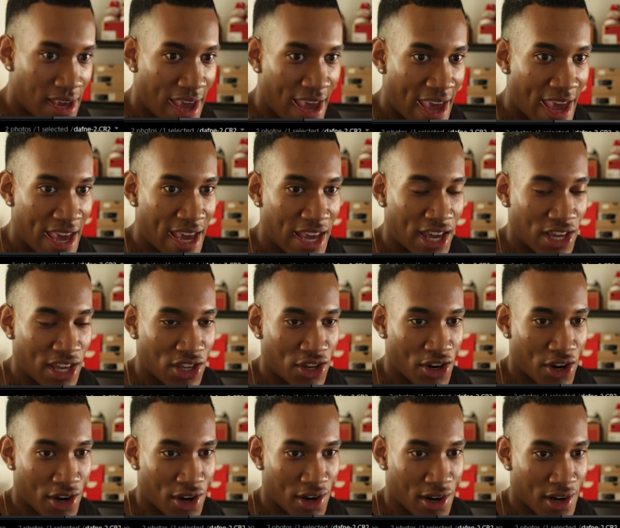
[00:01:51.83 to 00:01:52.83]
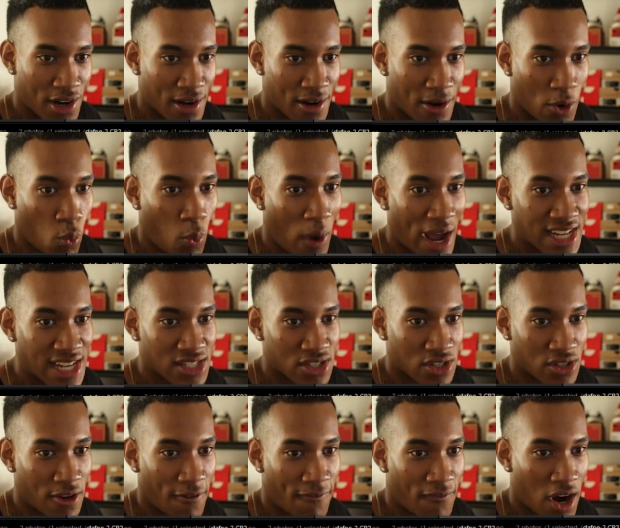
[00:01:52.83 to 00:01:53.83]
and your whites
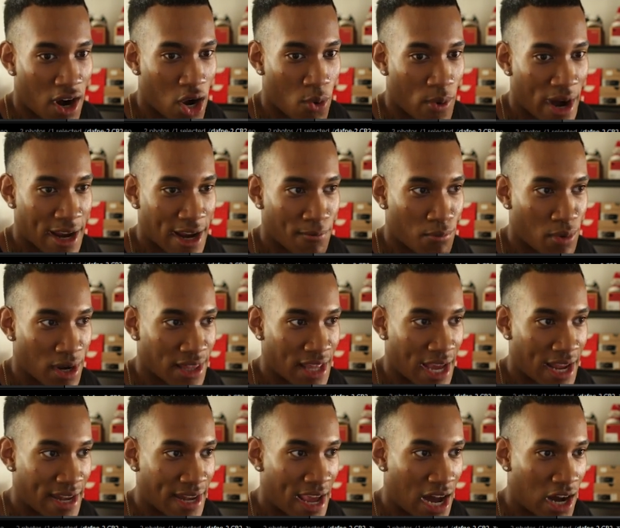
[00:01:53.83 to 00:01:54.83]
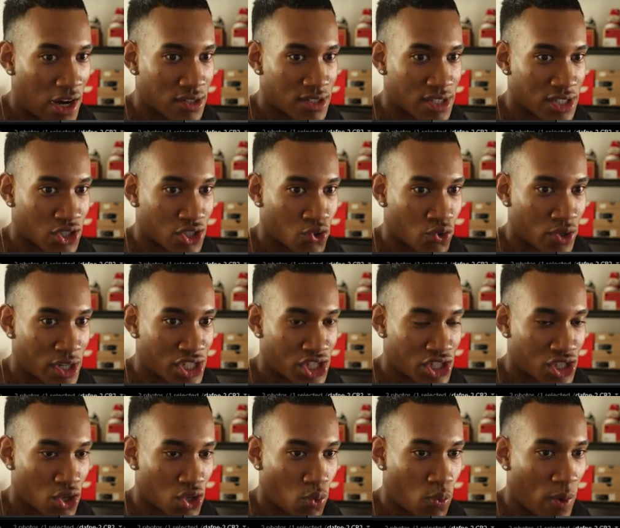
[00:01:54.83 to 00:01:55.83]
on the far right, bring that down to
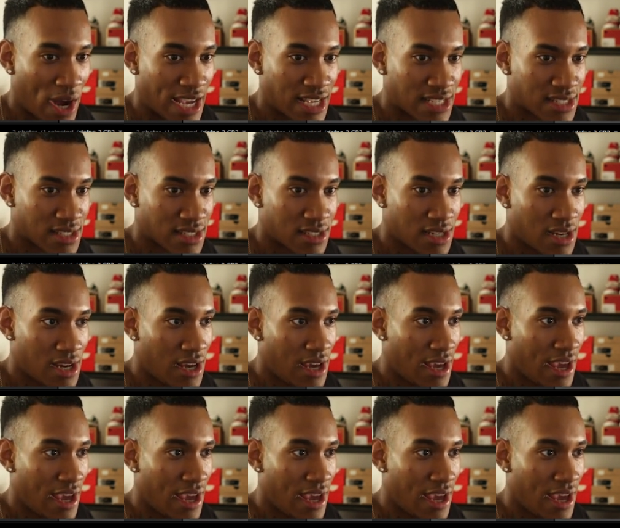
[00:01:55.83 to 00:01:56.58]
crush your whites.